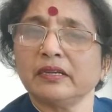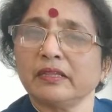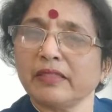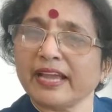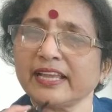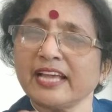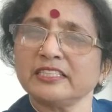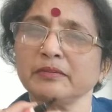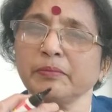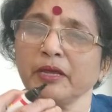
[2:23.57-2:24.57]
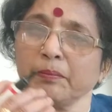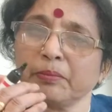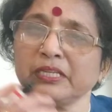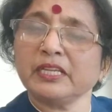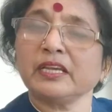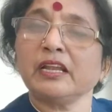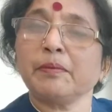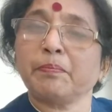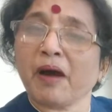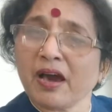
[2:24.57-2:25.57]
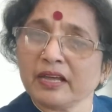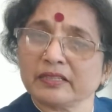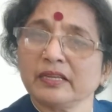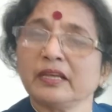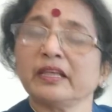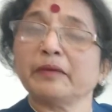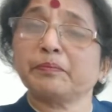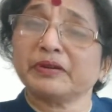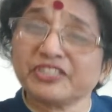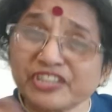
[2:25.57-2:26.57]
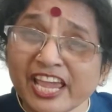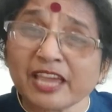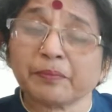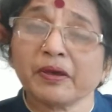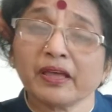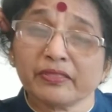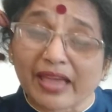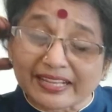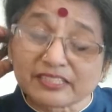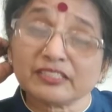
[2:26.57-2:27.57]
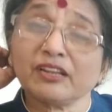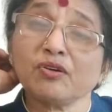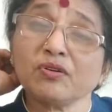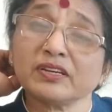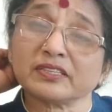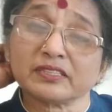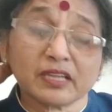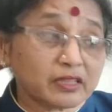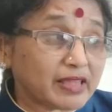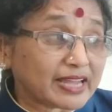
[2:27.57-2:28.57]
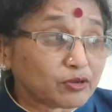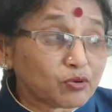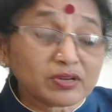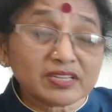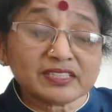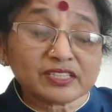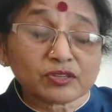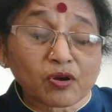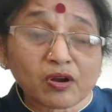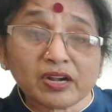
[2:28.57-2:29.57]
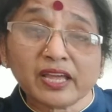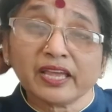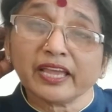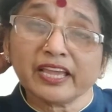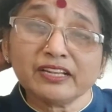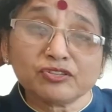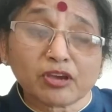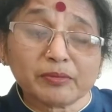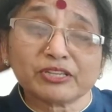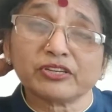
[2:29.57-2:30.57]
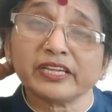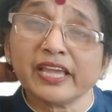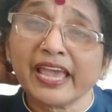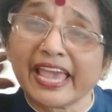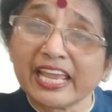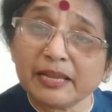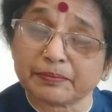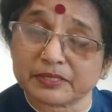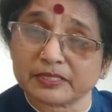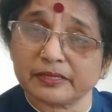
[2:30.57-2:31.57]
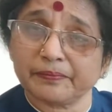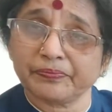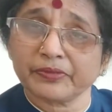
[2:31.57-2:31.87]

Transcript: that has a particular path, a shape, that's a locus. That locus is called in geometry ellipse.